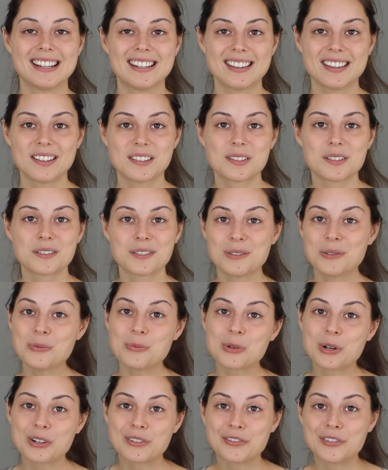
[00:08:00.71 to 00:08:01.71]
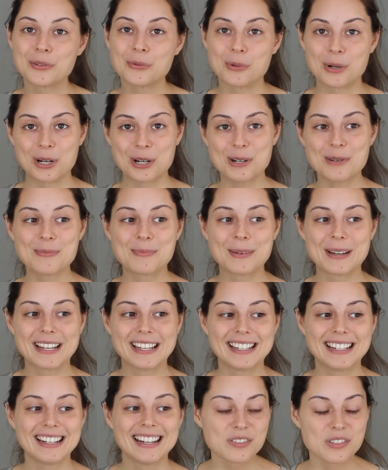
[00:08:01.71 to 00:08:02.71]
this isn't word for word,
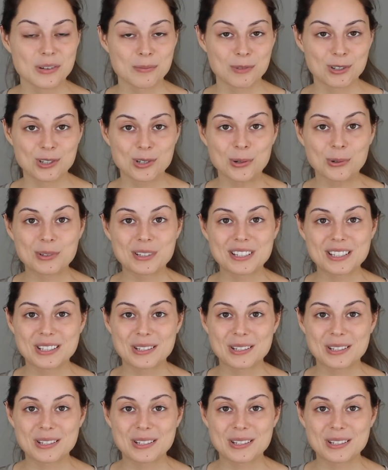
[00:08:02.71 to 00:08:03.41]
but someone told it